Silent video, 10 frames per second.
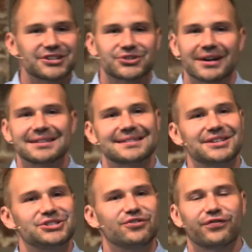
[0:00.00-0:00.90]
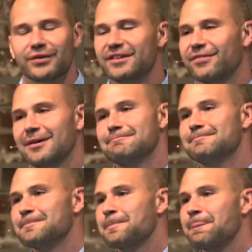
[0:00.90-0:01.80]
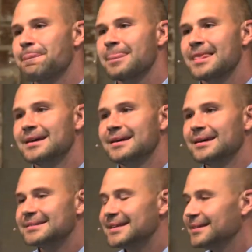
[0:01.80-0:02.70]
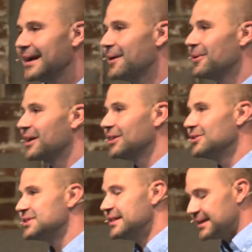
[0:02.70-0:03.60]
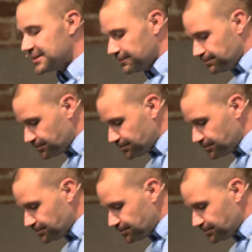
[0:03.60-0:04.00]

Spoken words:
has tried to set you free from. City Light, I want to close in this.